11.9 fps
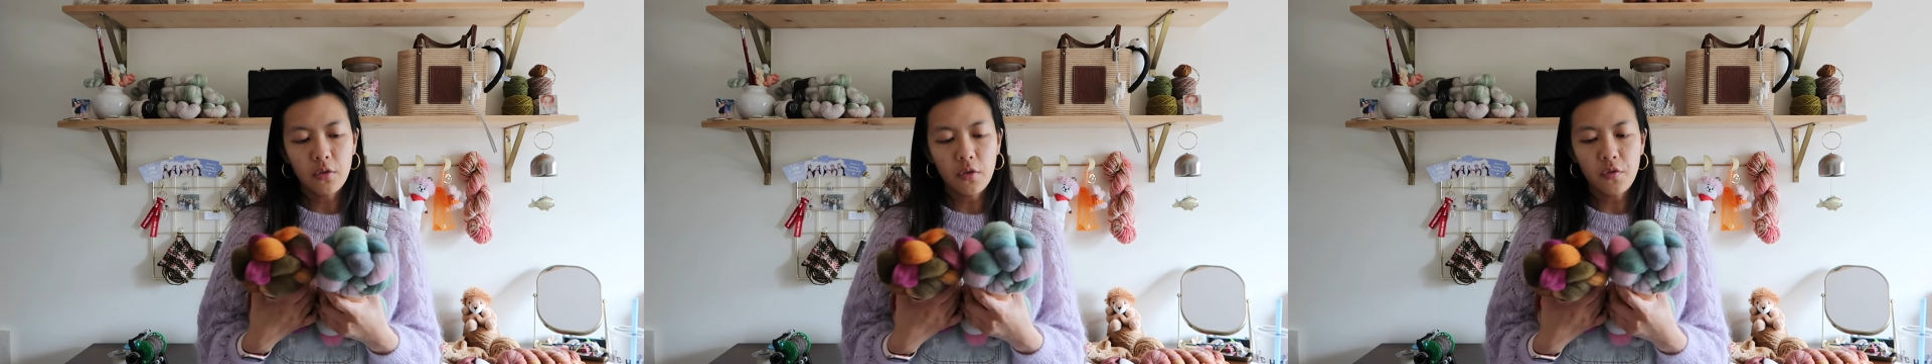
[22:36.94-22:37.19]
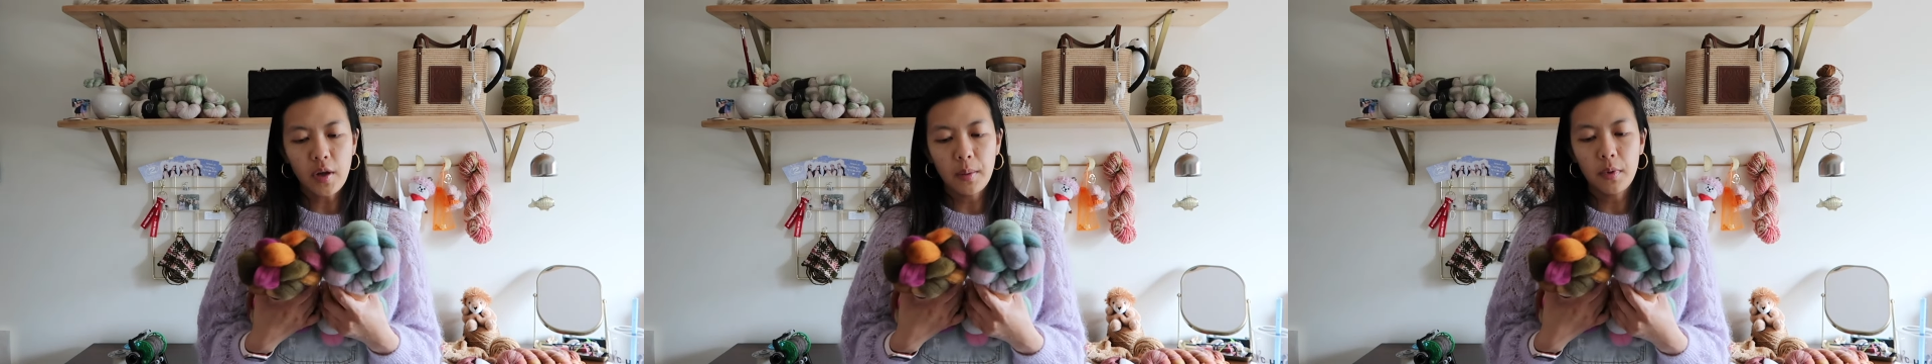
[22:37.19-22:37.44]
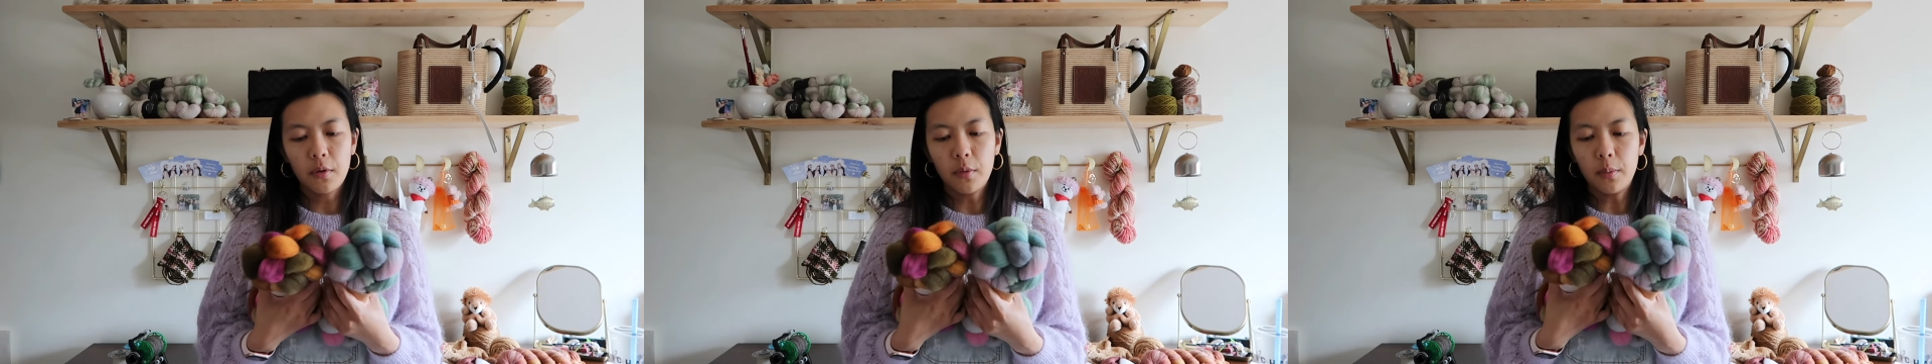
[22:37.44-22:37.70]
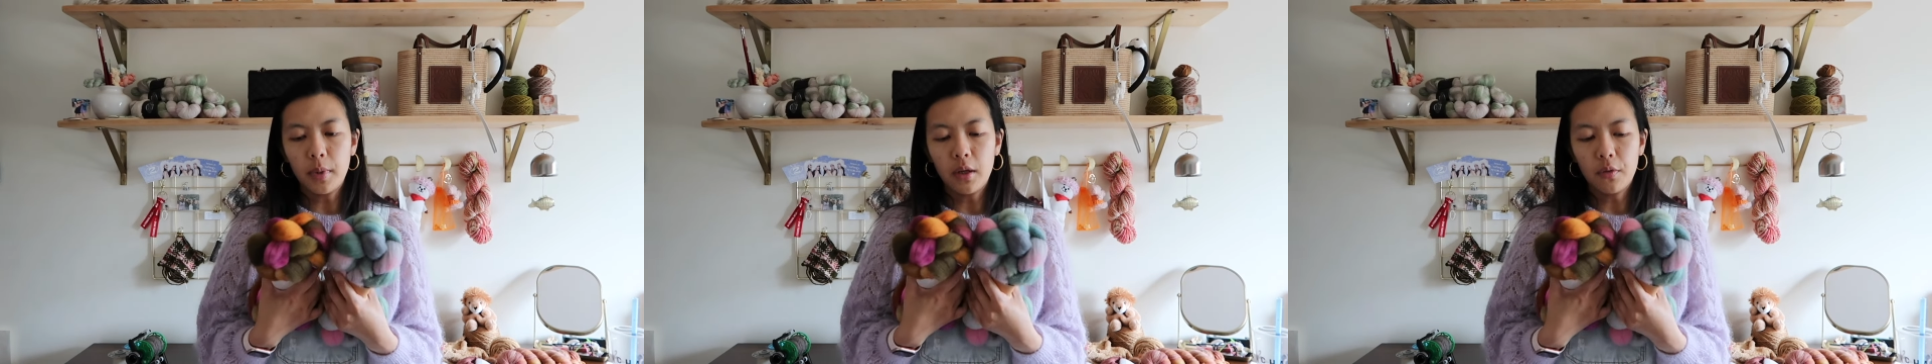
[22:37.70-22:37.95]
fiber
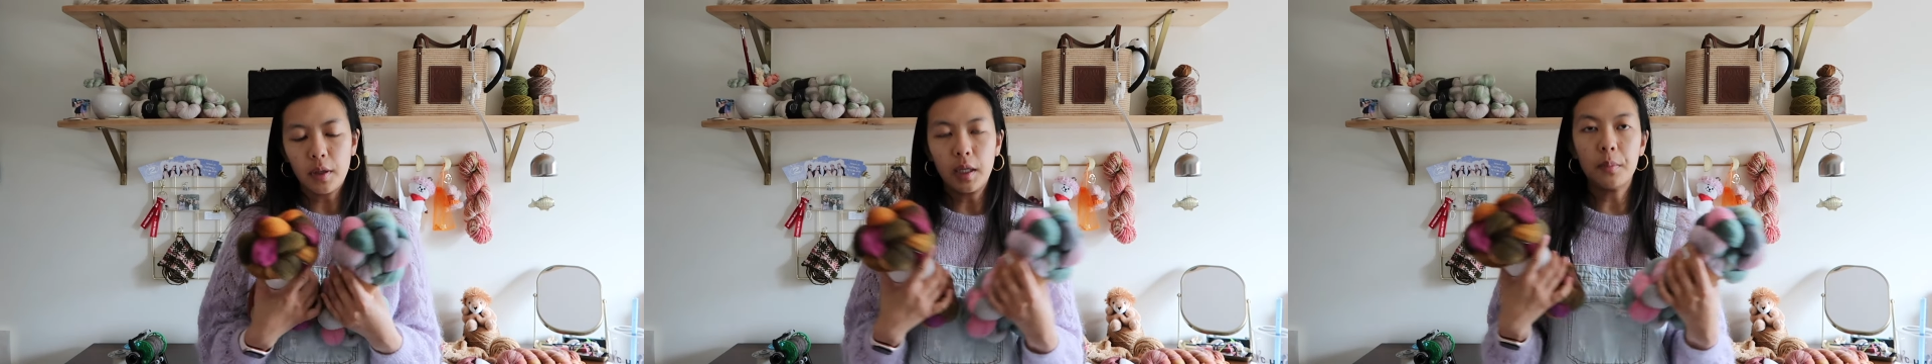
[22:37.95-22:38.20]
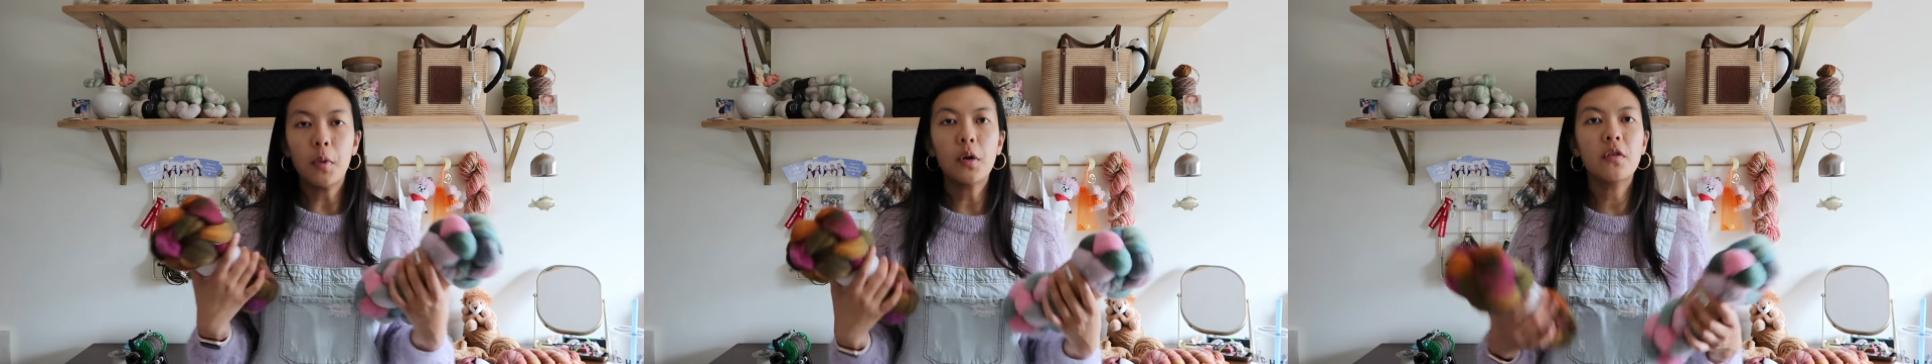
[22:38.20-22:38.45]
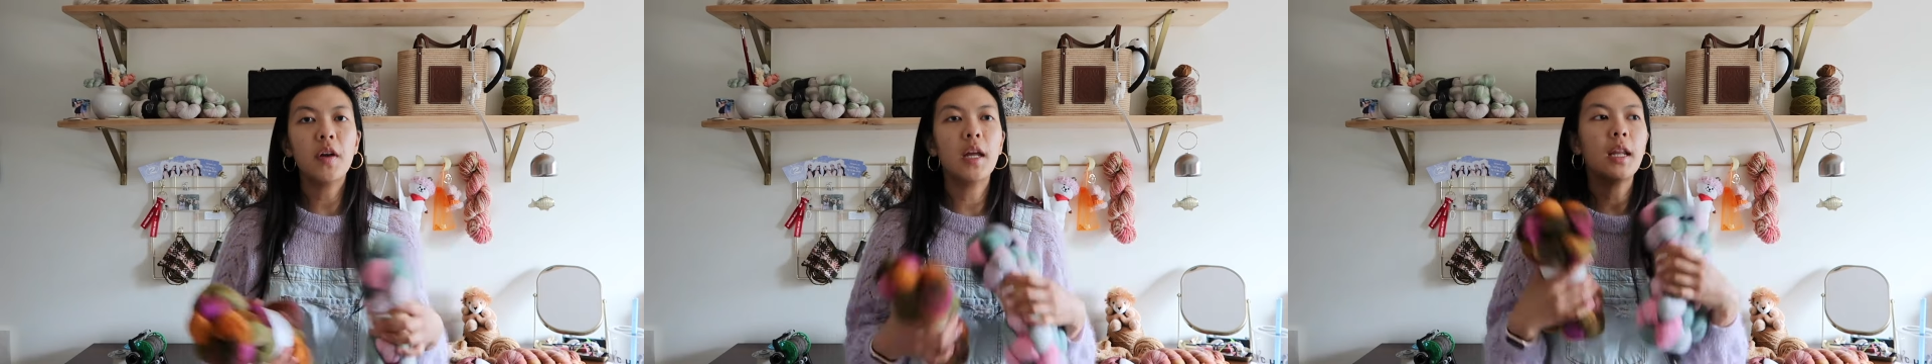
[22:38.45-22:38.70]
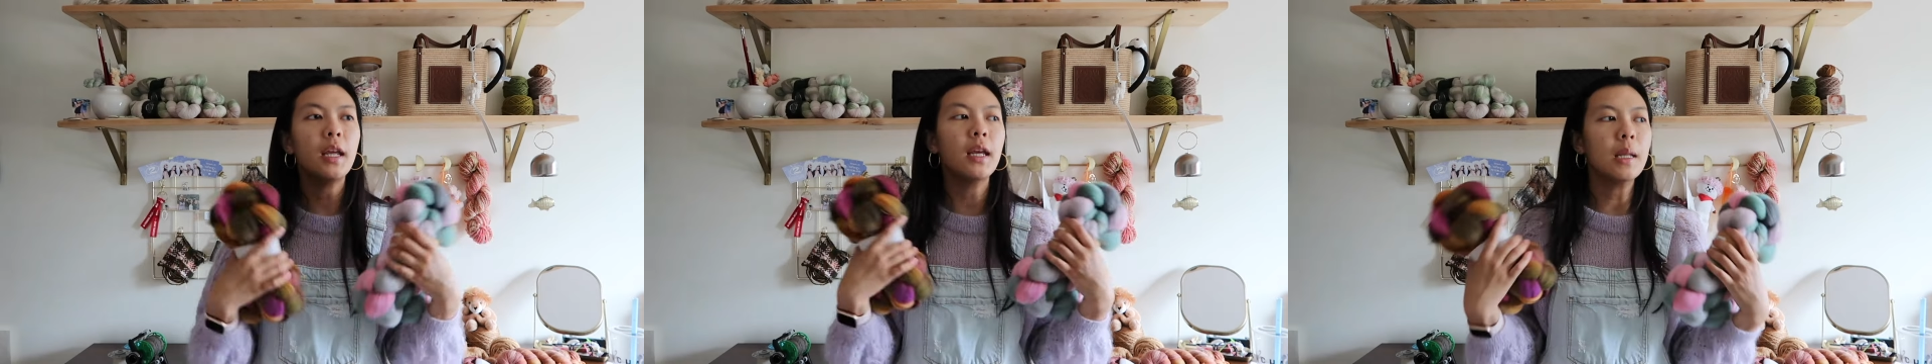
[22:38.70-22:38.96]
will be really
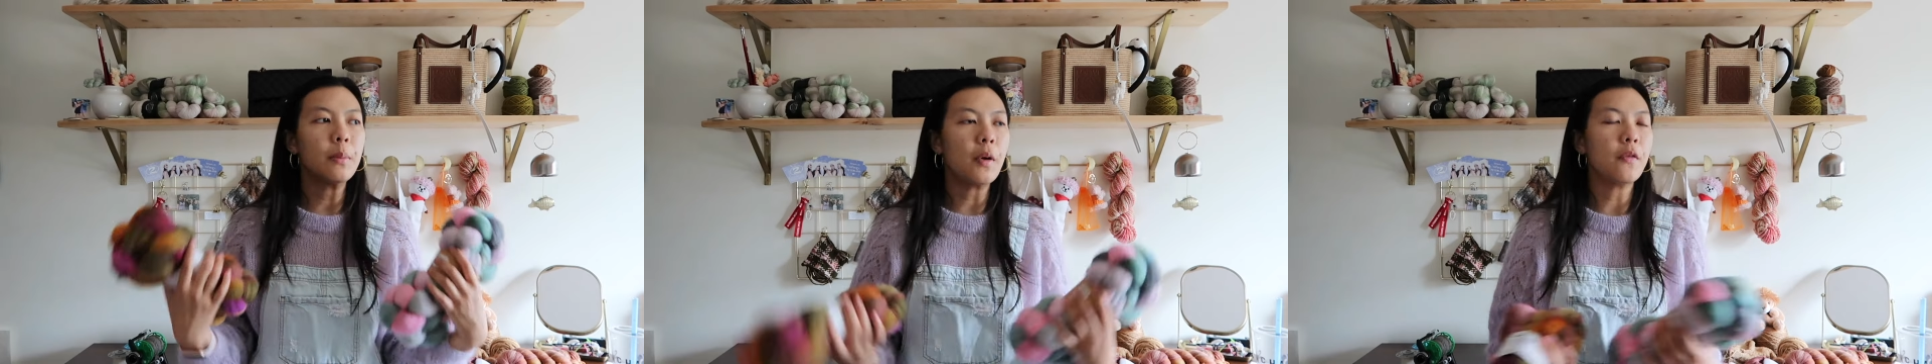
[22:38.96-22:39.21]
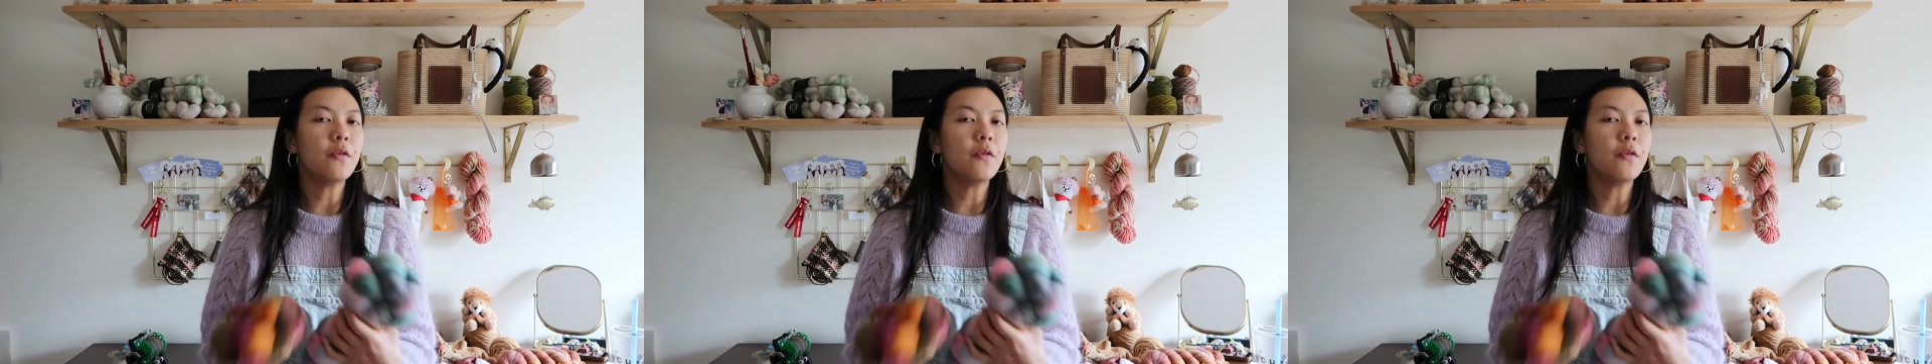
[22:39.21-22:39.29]
motivating and